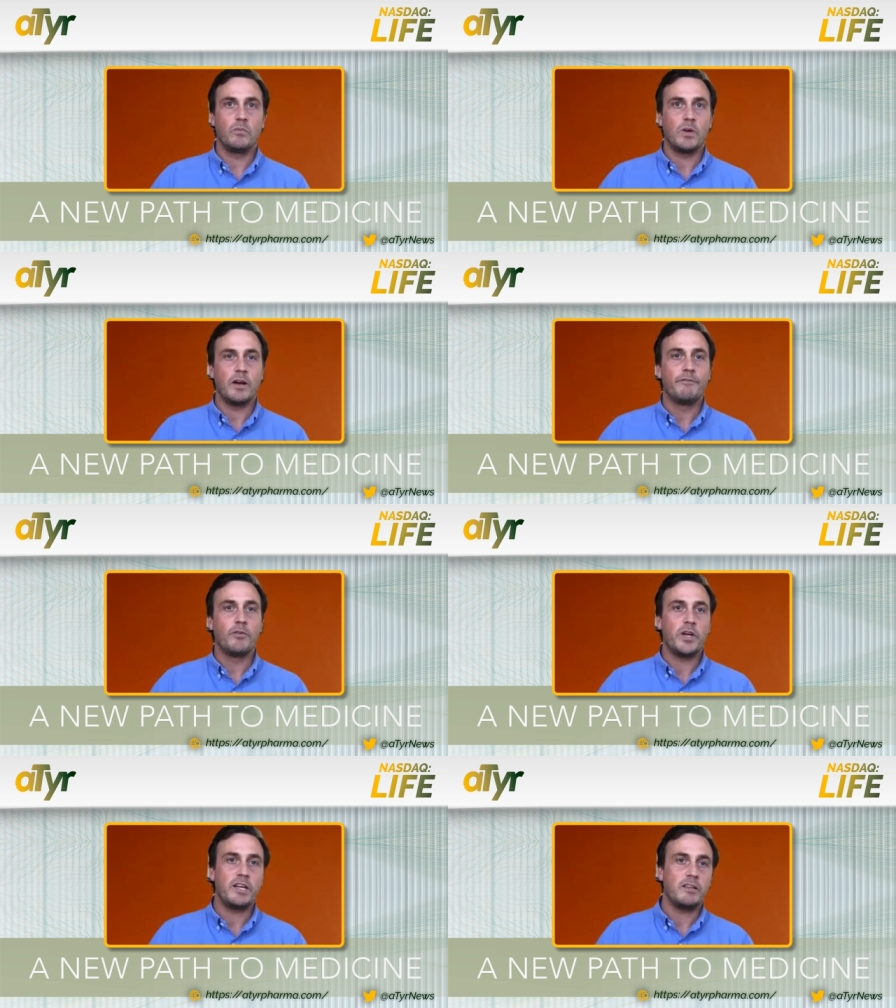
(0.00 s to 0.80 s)

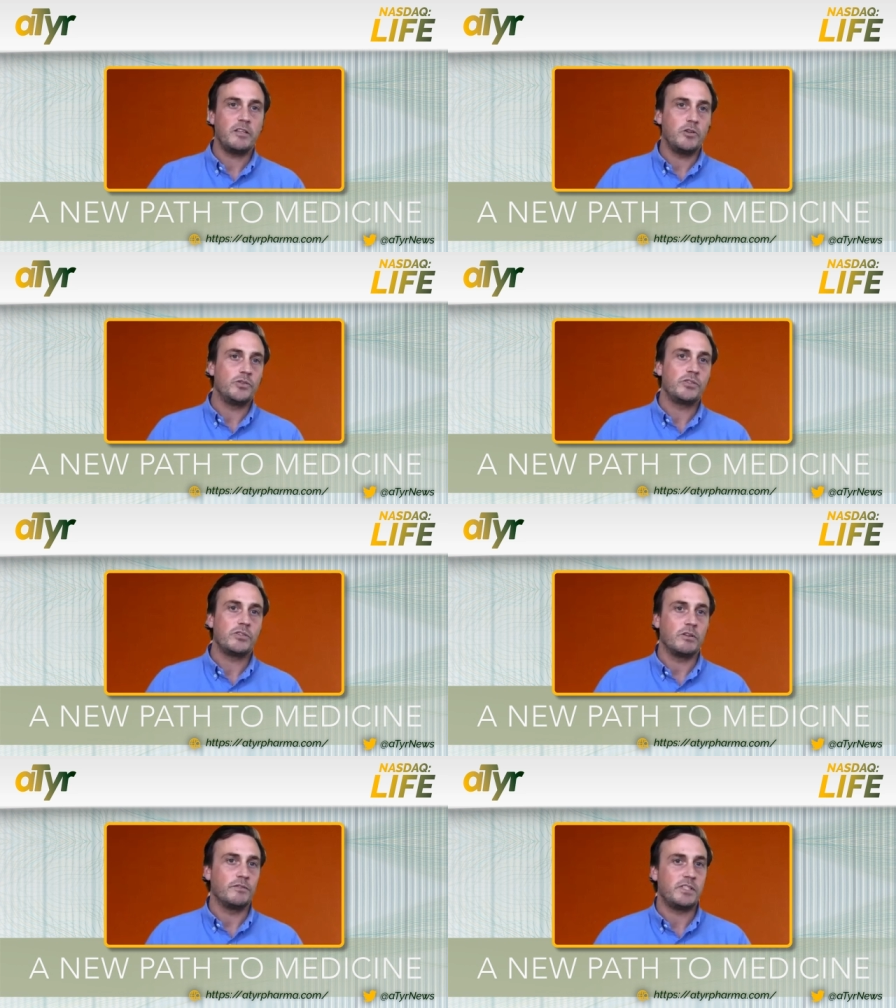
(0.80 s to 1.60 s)
avoiding the use
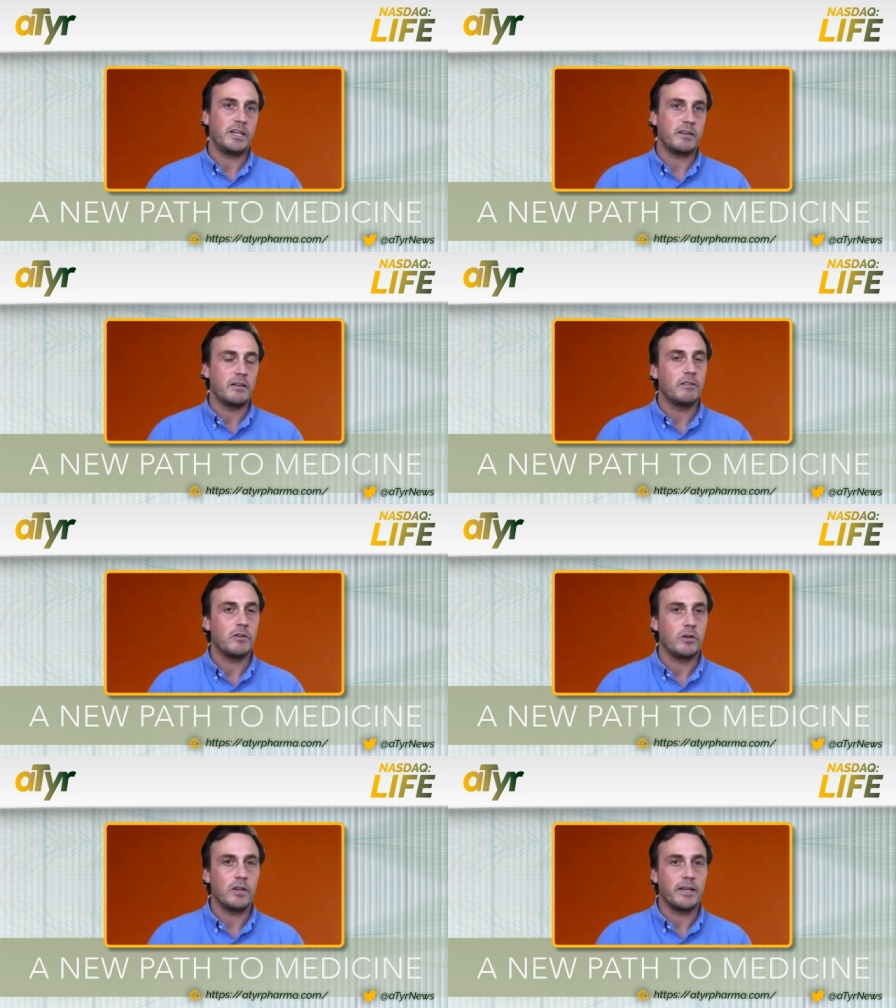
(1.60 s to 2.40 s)
of second and
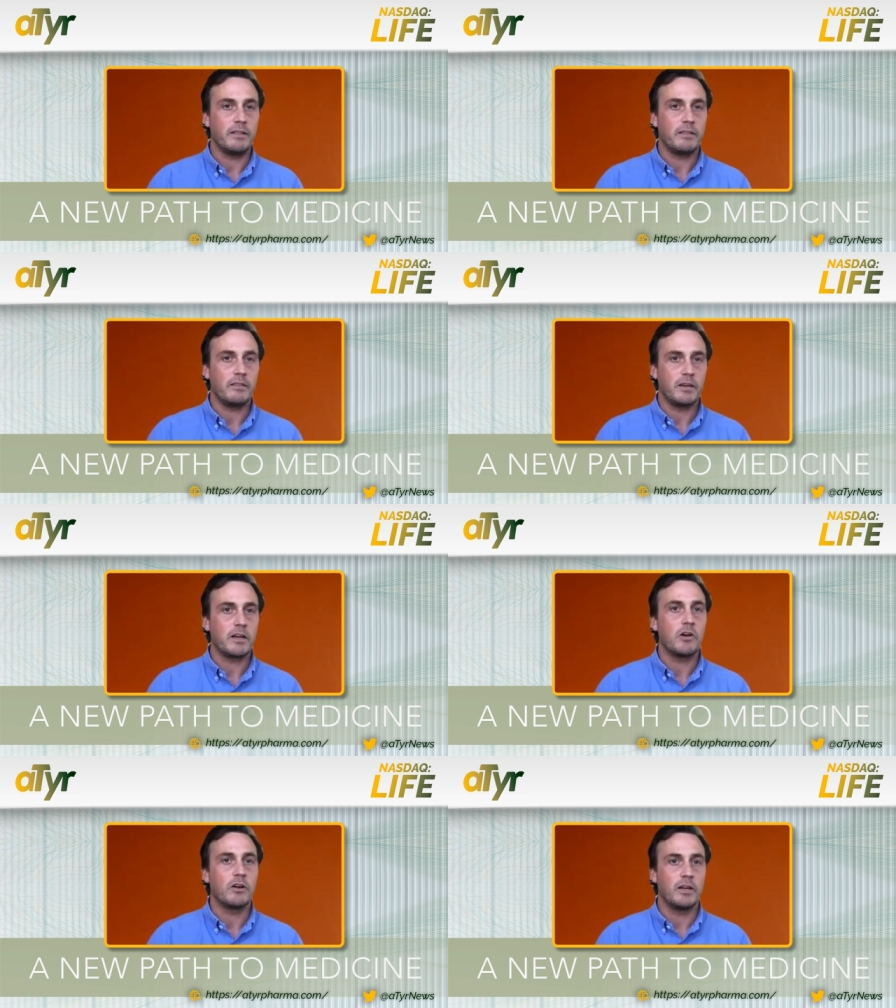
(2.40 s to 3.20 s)
third line the
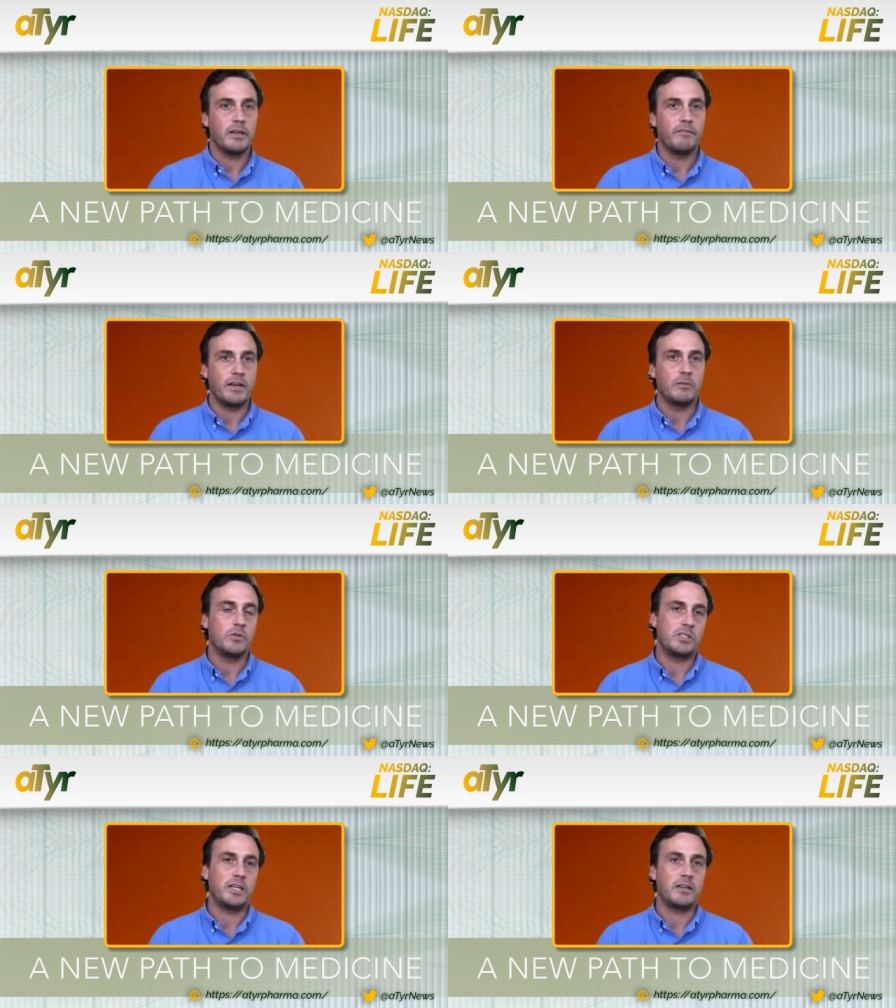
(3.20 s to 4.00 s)
currently available
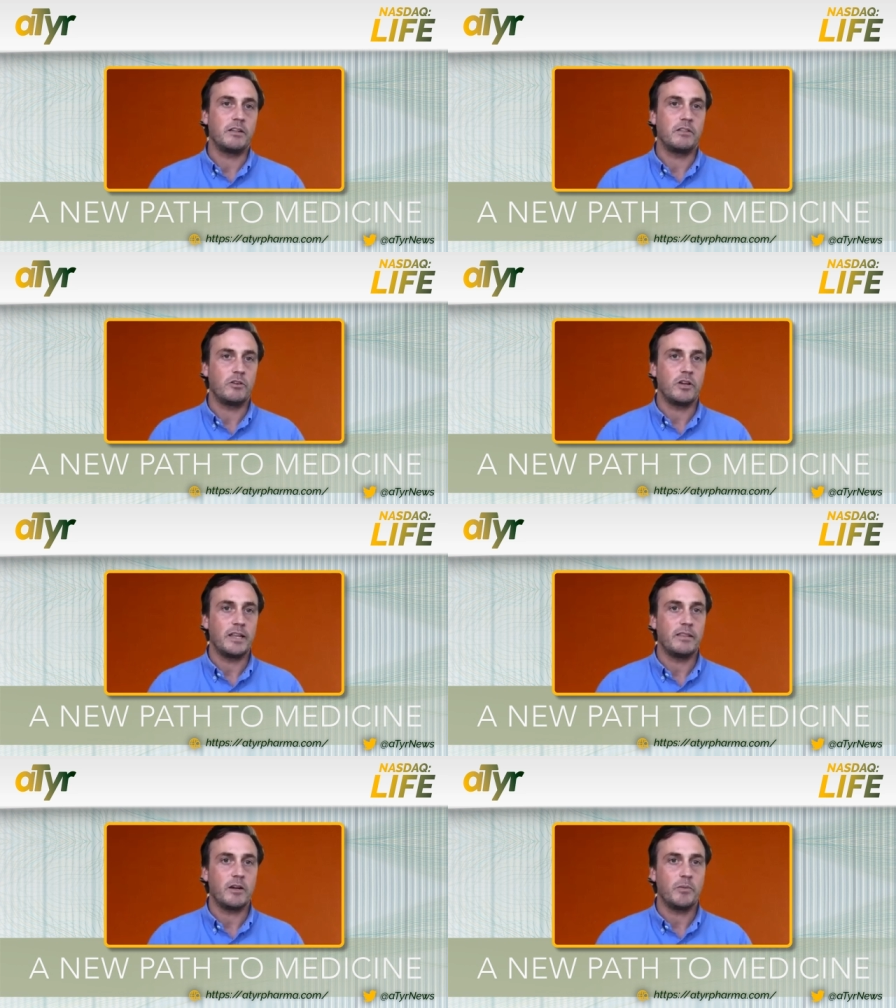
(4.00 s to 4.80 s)
second and third line
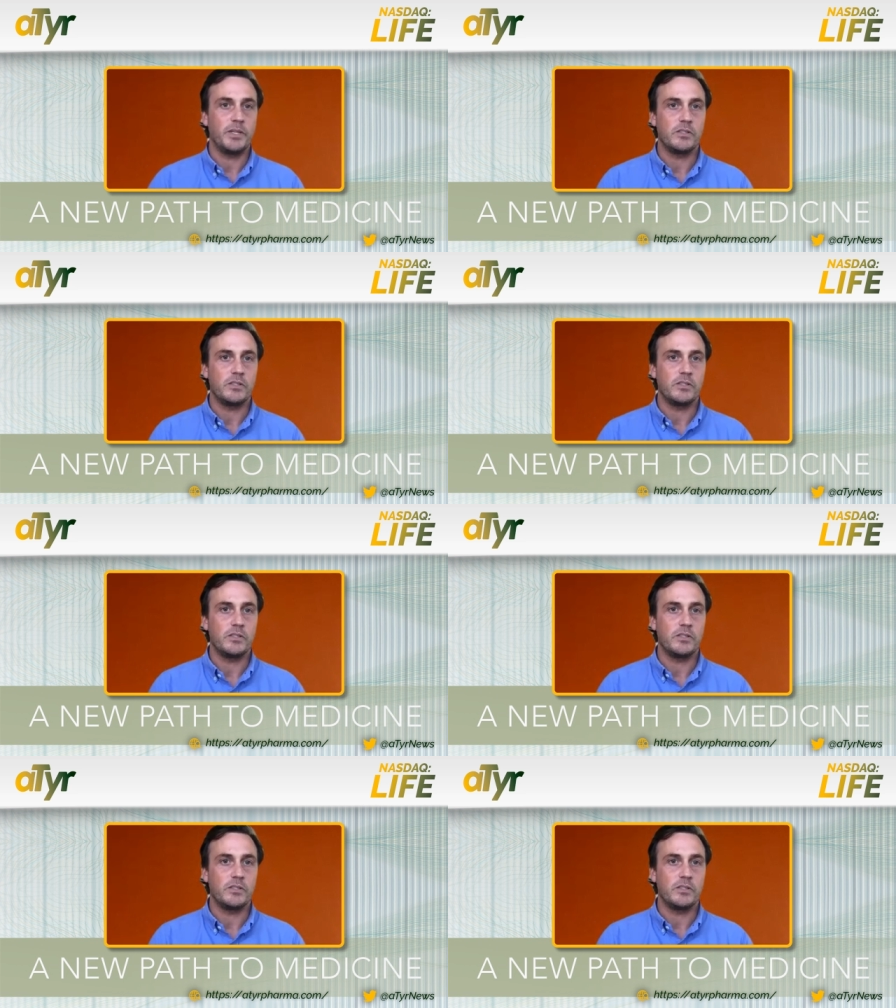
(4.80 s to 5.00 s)
therapies.